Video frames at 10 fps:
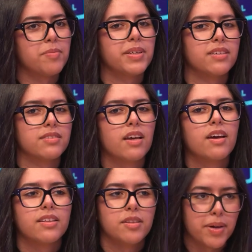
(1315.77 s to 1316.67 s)
Because
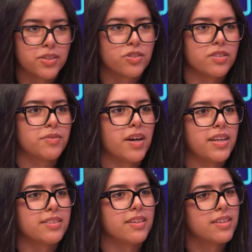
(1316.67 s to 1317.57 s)
the Masters in
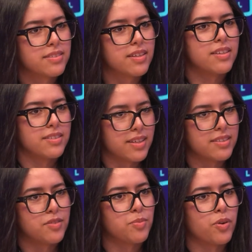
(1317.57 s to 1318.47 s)
Finance is an
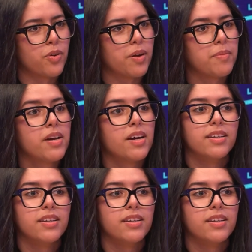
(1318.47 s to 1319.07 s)
intensive program,